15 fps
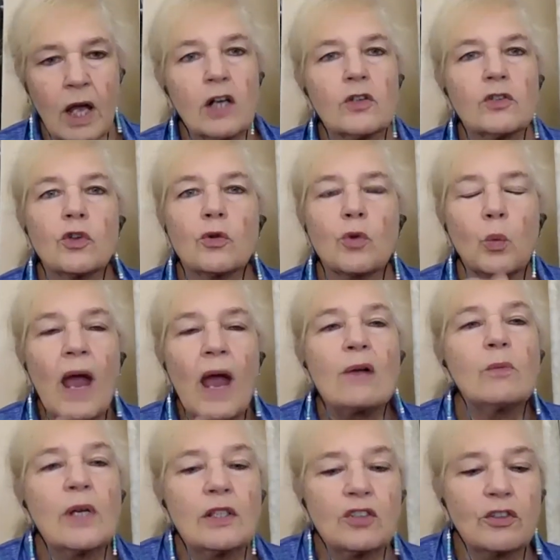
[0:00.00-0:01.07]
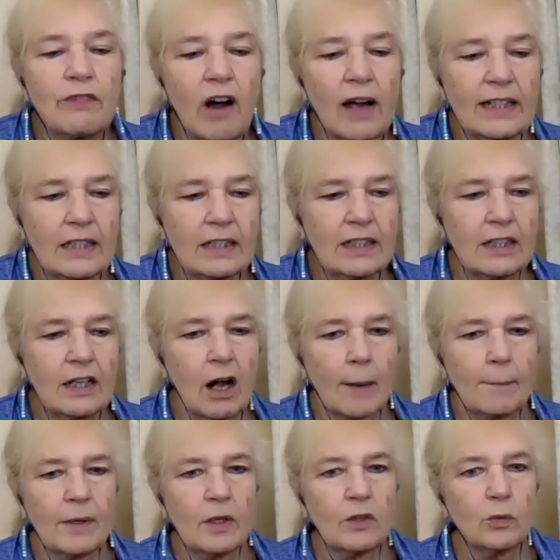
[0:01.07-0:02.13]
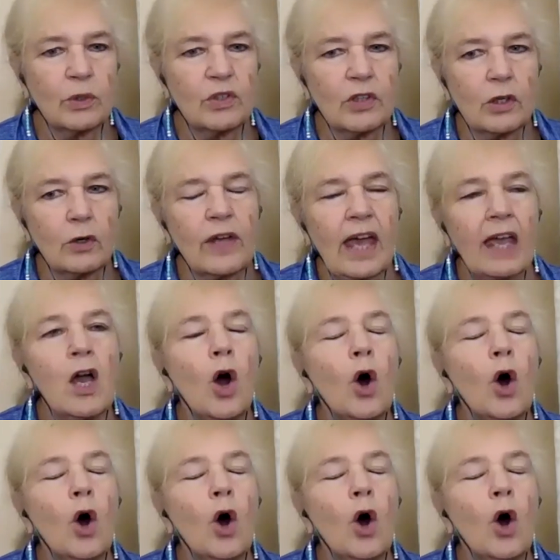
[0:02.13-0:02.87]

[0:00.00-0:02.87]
So the way we divided it up is we said, okay,